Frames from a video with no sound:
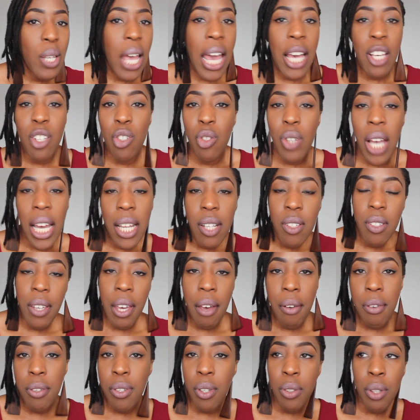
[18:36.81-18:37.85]
exchange
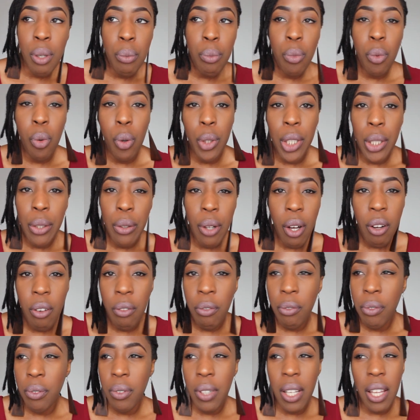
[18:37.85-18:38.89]
gifts on the morning
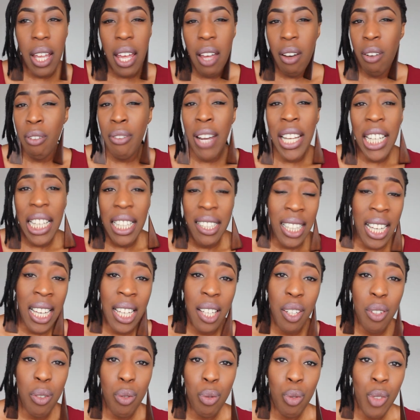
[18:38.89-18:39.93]
of or
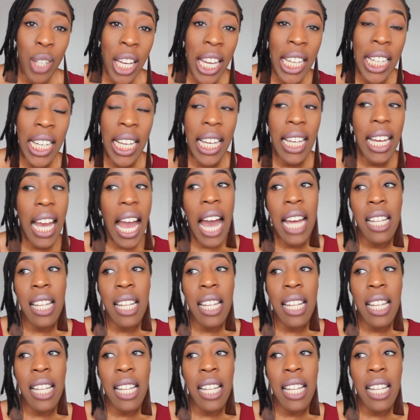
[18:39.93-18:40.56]
anything really.